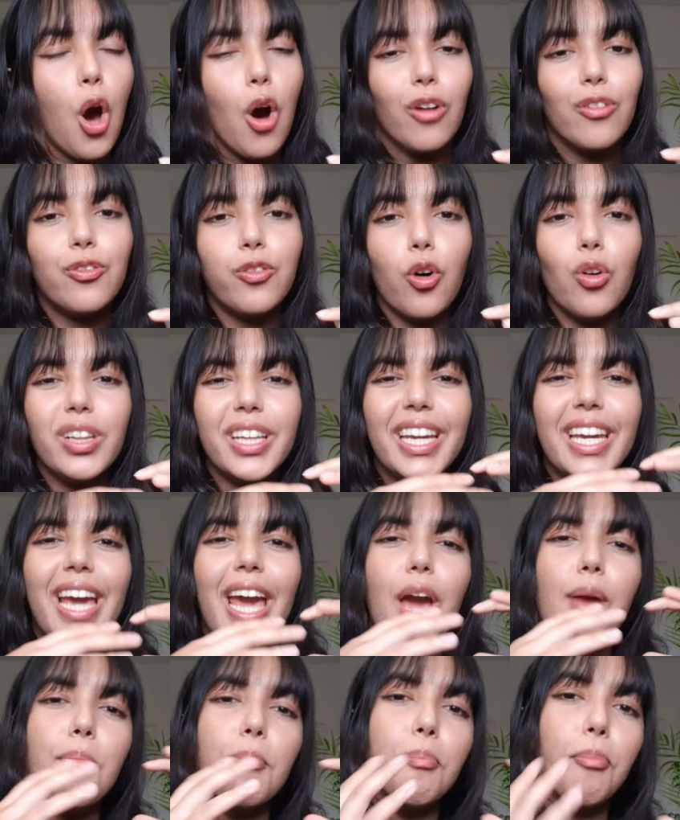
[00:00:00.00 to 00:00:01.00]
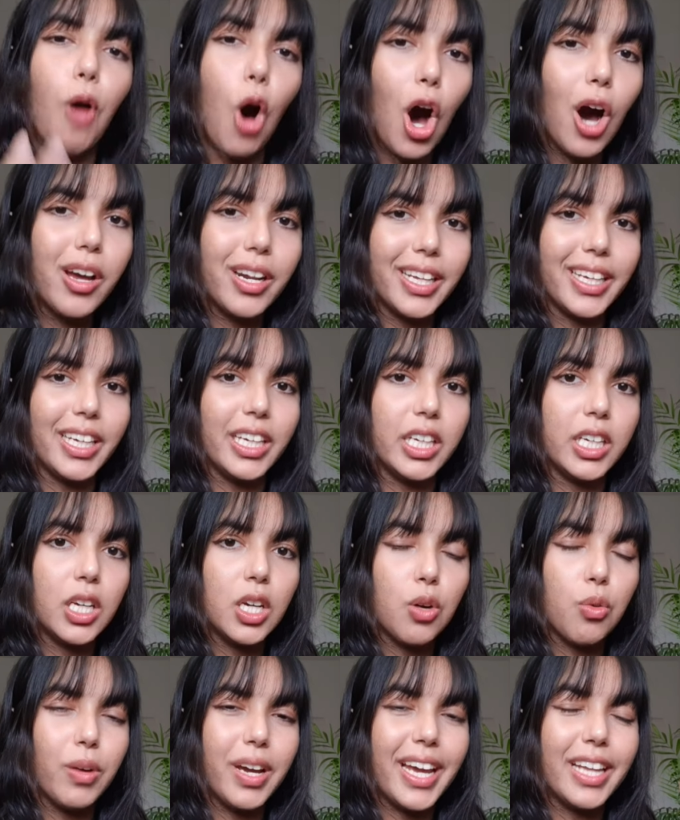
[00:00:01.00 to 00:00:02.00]
fully embody
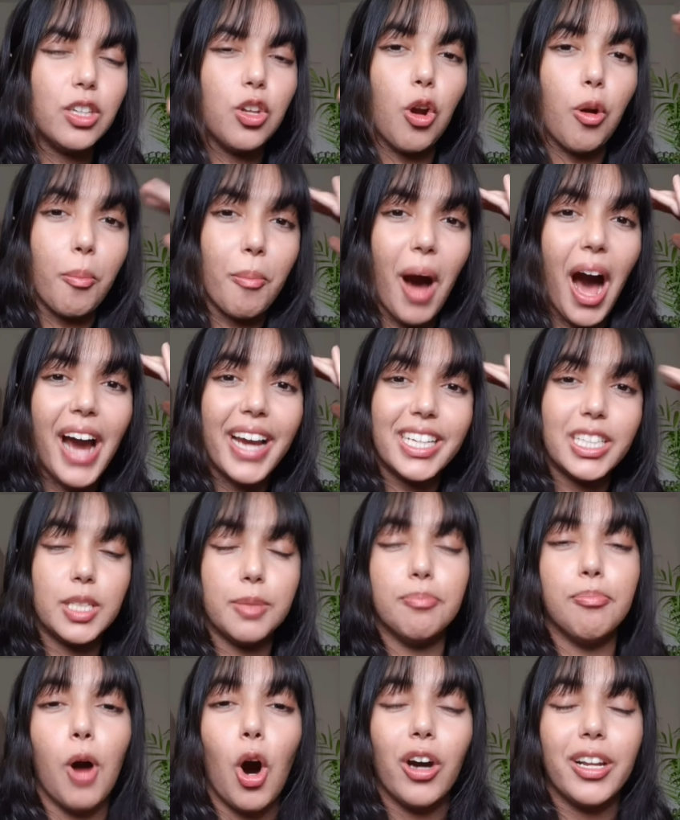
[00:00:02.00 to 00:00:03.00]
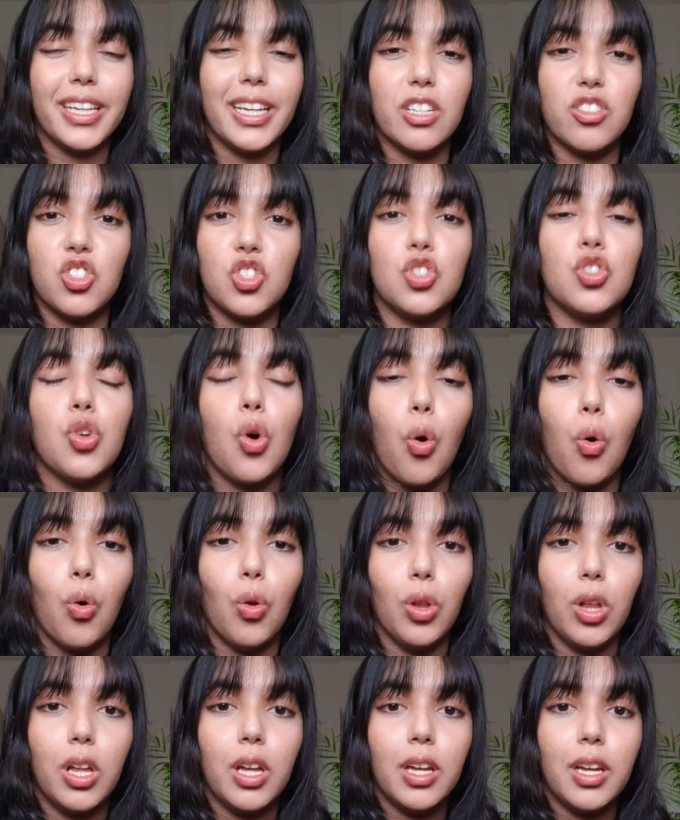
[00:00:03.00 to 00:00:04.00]
in your mind, body, and
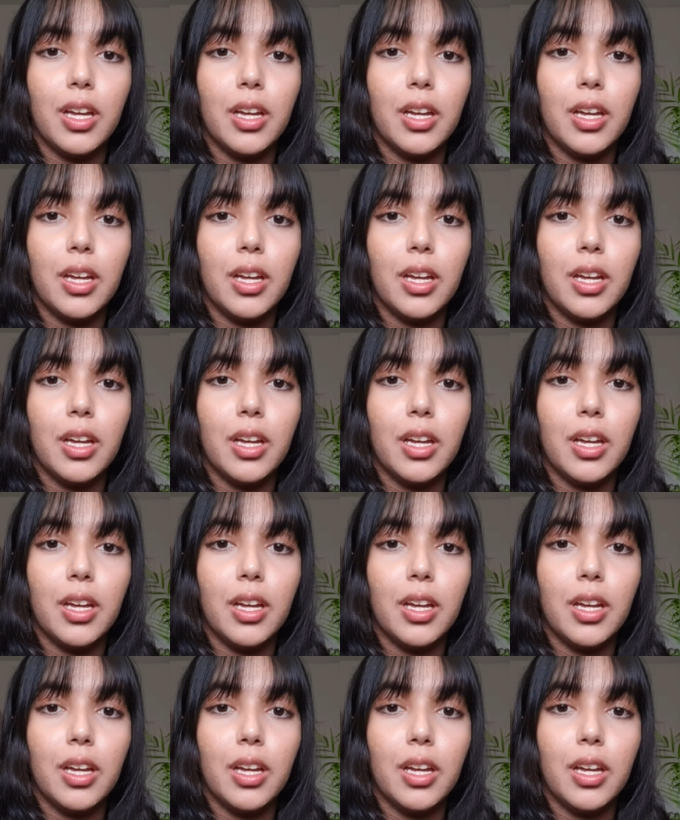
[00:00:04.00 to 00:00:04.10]
soul